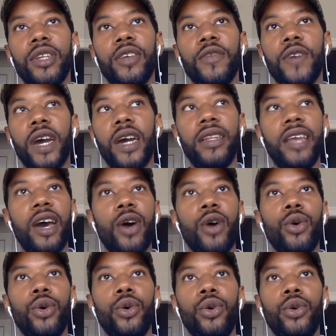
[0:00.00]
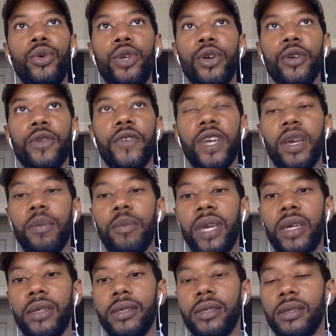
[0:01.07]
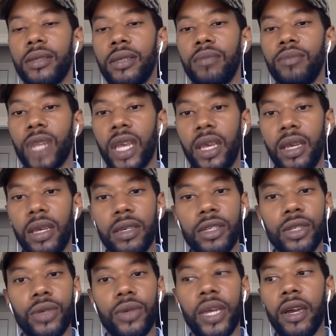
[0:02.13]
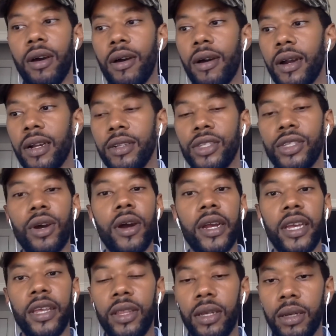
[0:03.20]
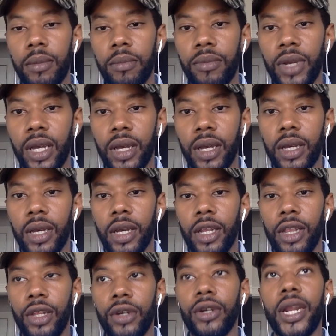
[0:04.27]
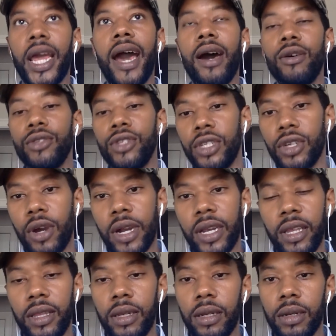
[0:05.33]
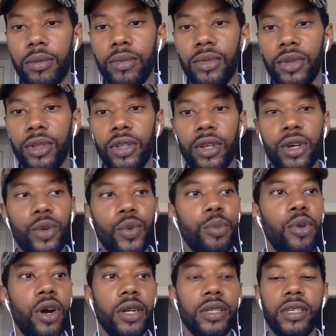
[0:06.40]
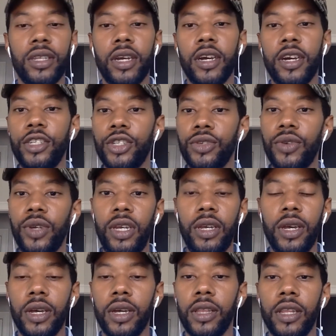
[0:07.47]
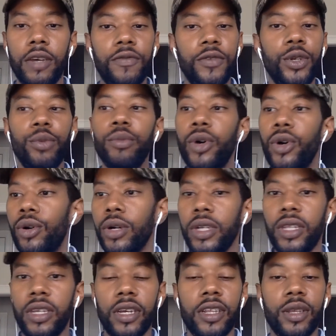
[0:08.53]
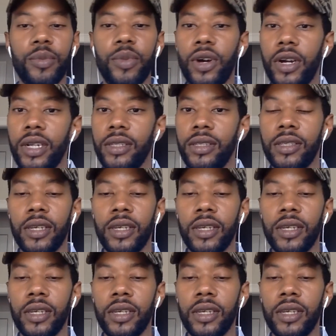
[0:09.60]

to find out who your fan base is, who they are, target them, learn how to target them, learn what parts of the country love you more than other parts.